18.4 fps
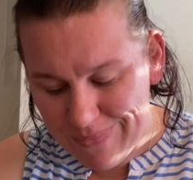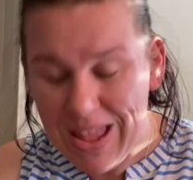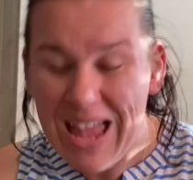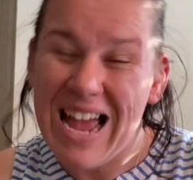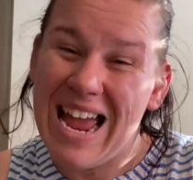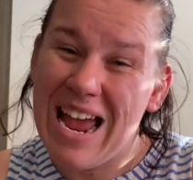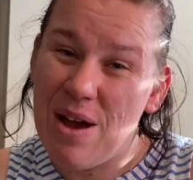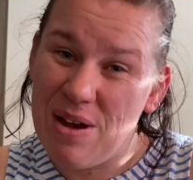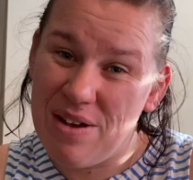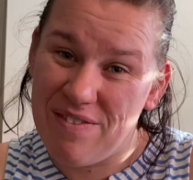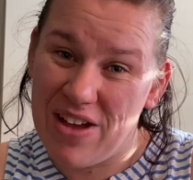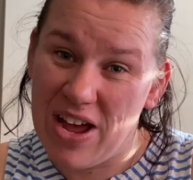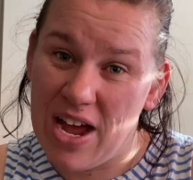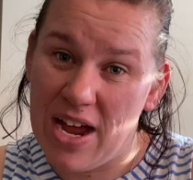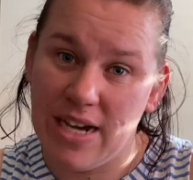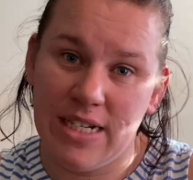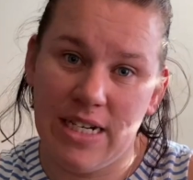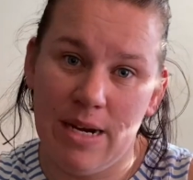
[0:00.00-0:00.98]
However,
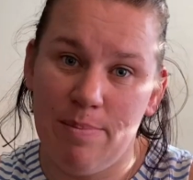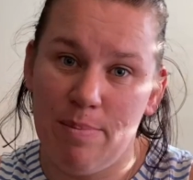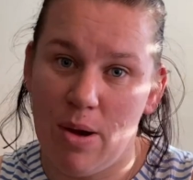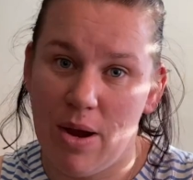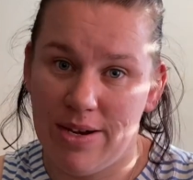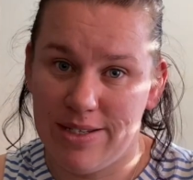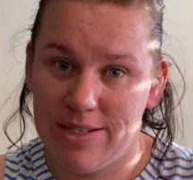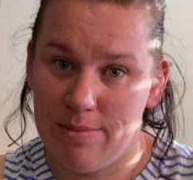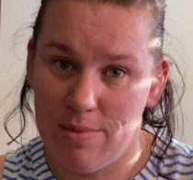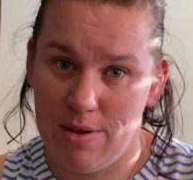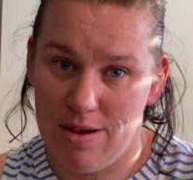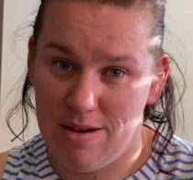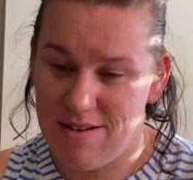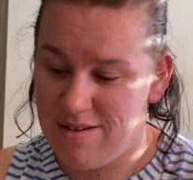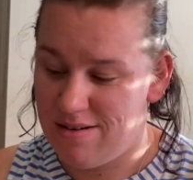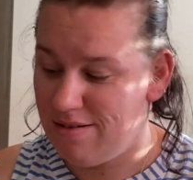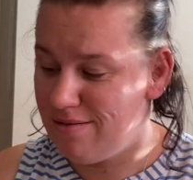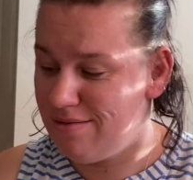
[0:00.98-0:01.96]
I did buy some
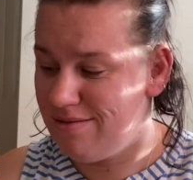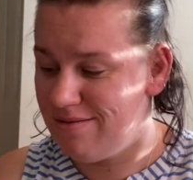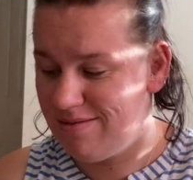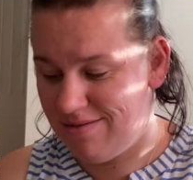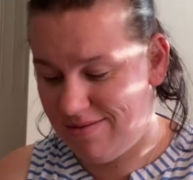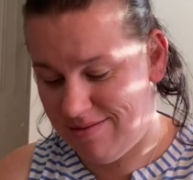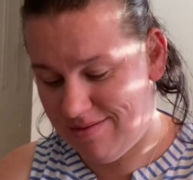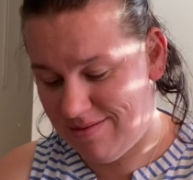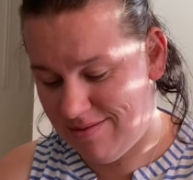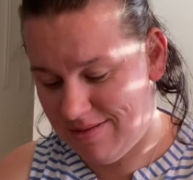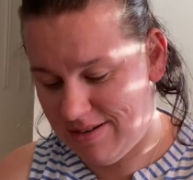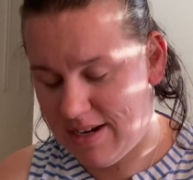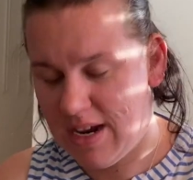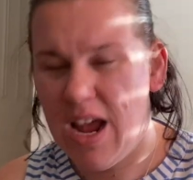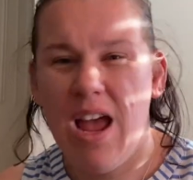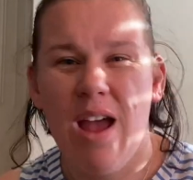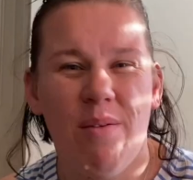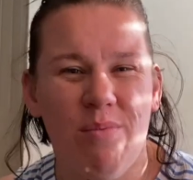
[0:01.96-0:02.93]
yarn.
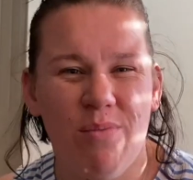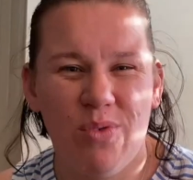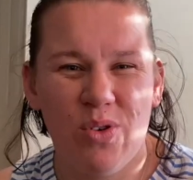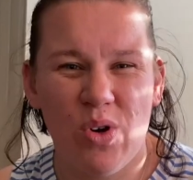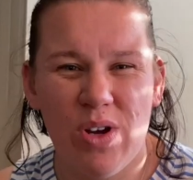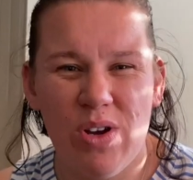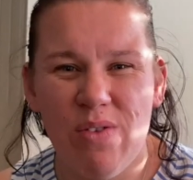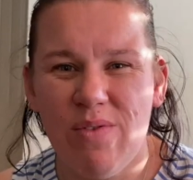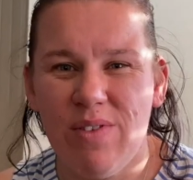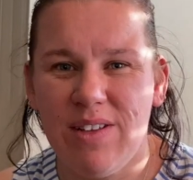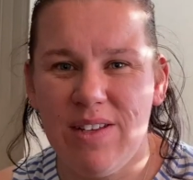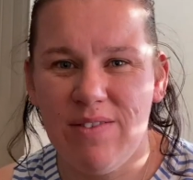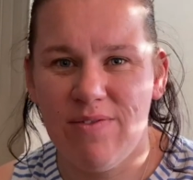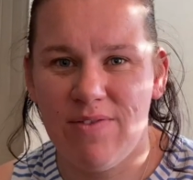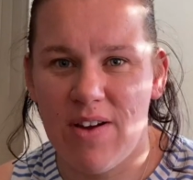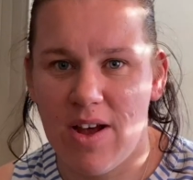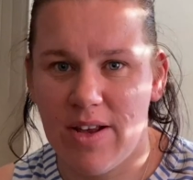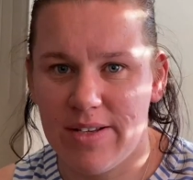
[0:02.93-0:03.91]
I'm talking really
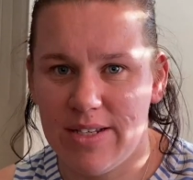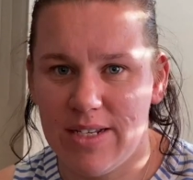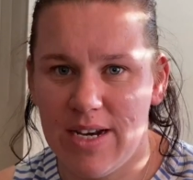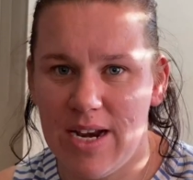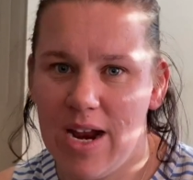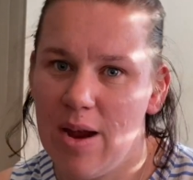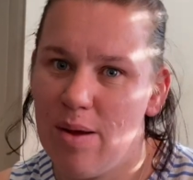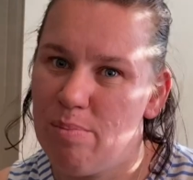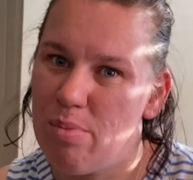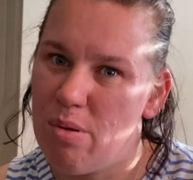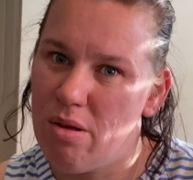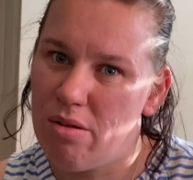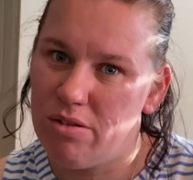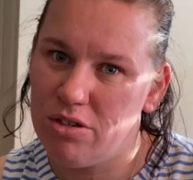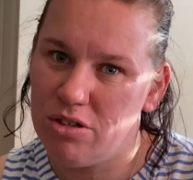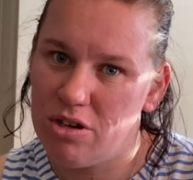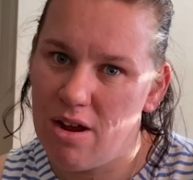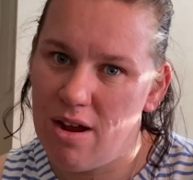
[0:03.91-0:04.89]
fast today, I
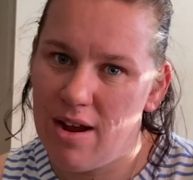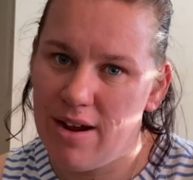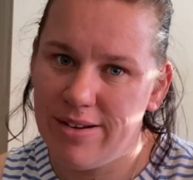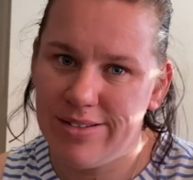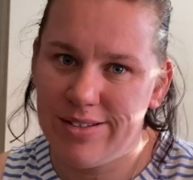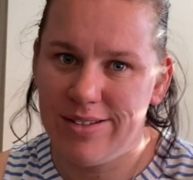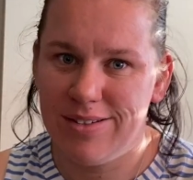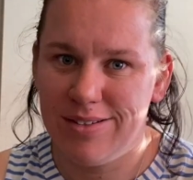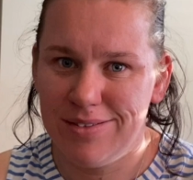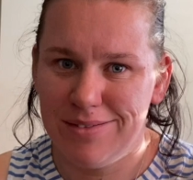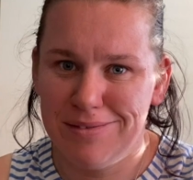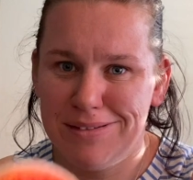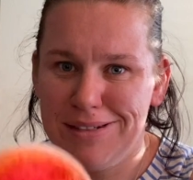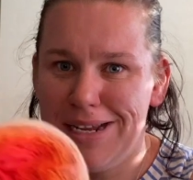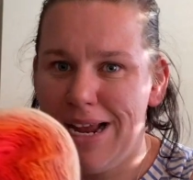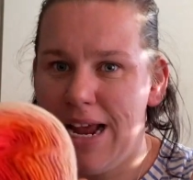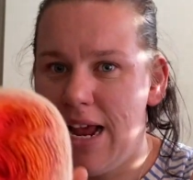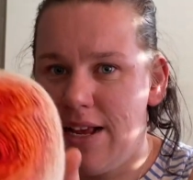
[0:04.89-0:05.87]
apologise.
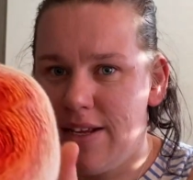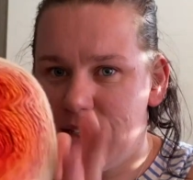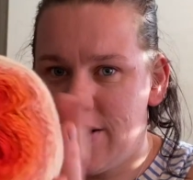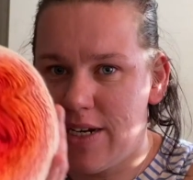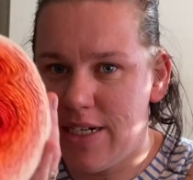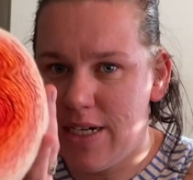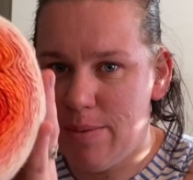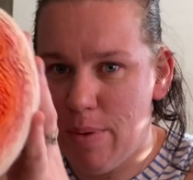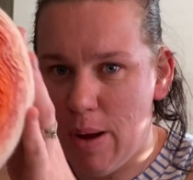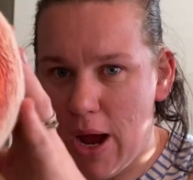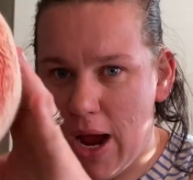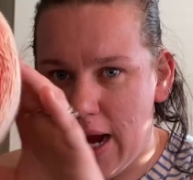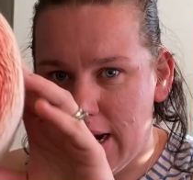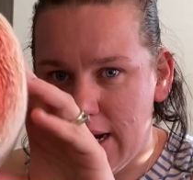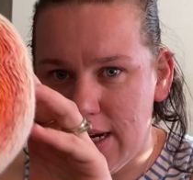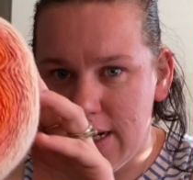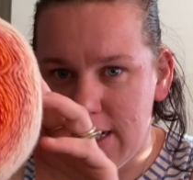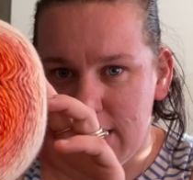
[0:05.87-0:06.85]
So I did
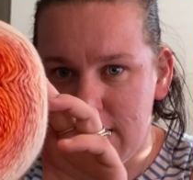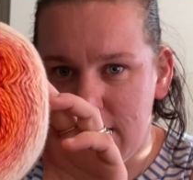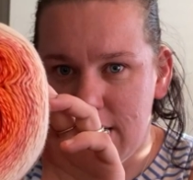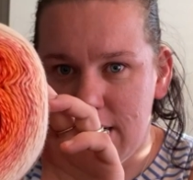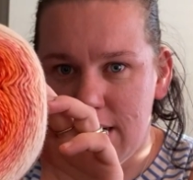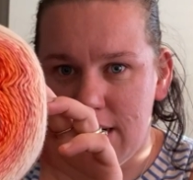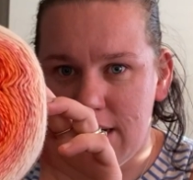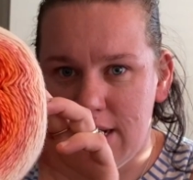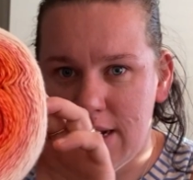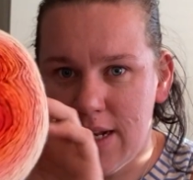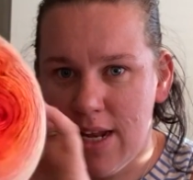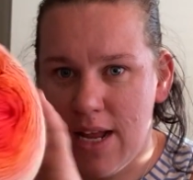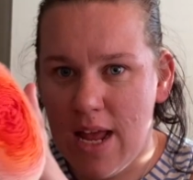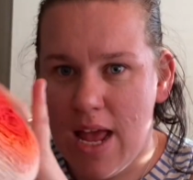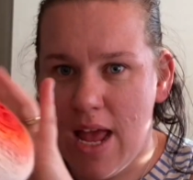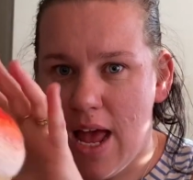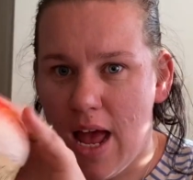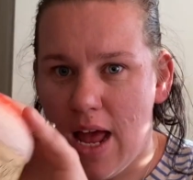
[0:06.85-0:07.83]
buy
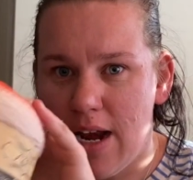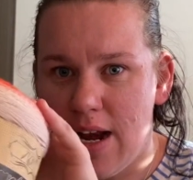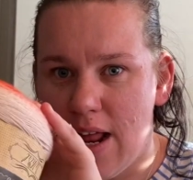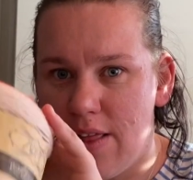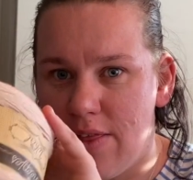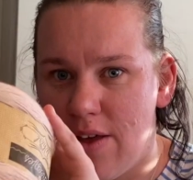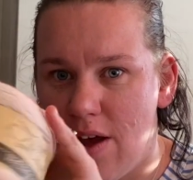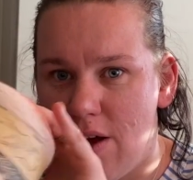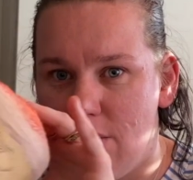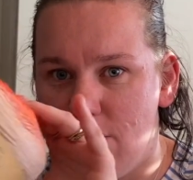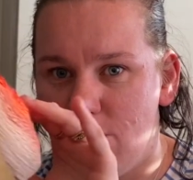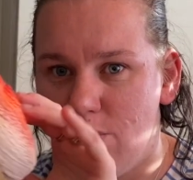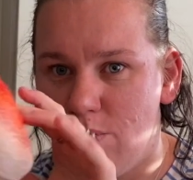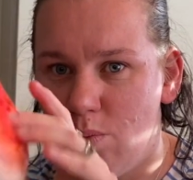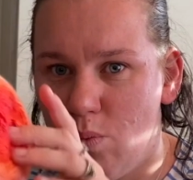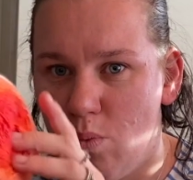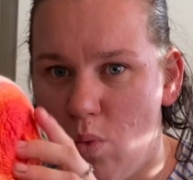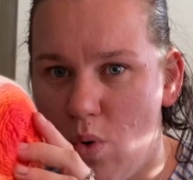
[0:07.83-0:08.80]
another,
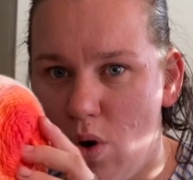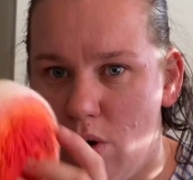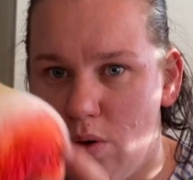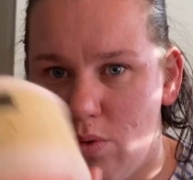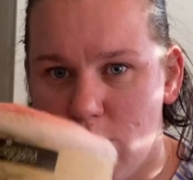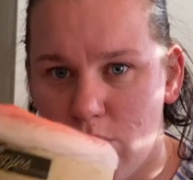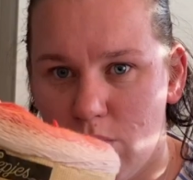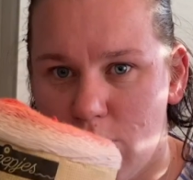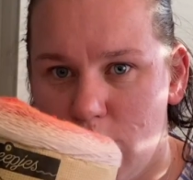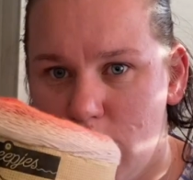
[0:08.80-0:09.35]
oh,